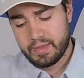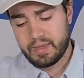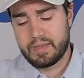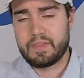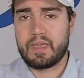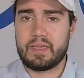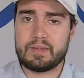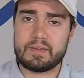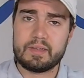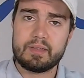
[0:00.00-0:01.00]
And
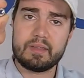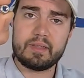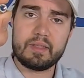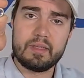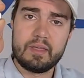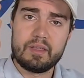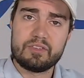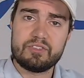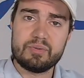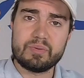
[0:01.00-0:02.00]
then
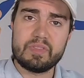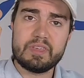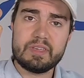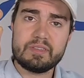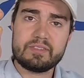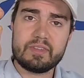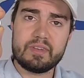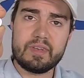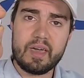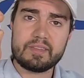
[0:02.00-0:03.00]
2 of these
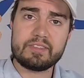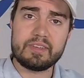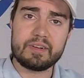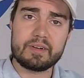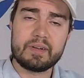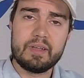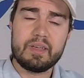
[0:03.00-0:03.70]
nuts here,